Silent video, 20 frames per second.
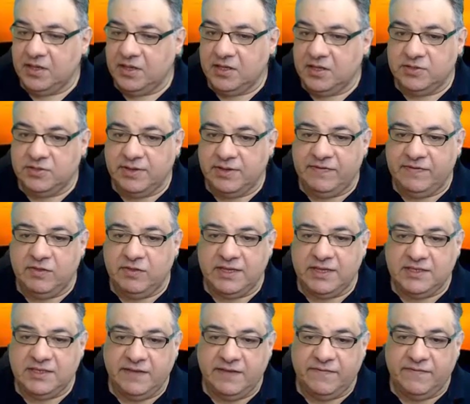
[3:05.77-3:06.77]
So we have knight
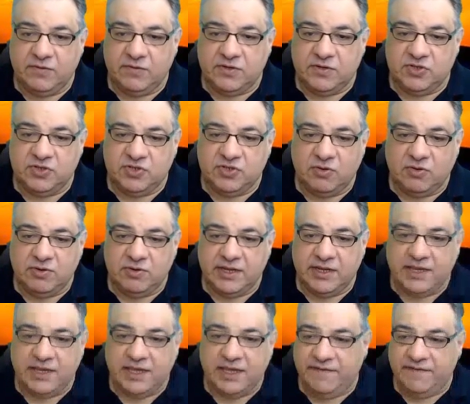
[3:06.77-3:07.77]
c four
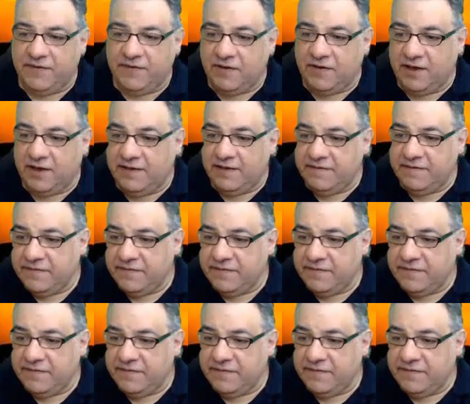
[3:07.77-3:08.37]
controlling e five.